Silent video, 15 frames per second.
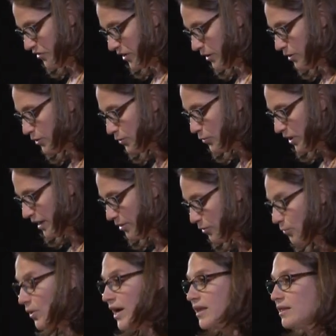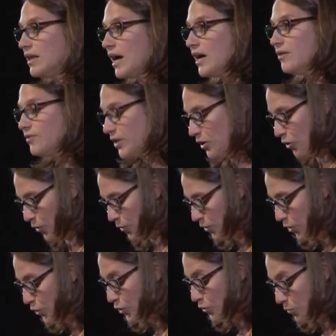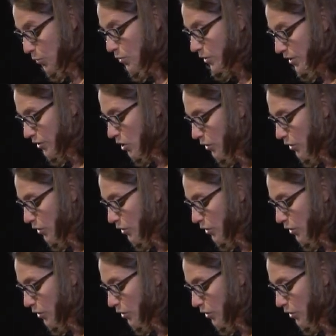including the Right Livelihood Award,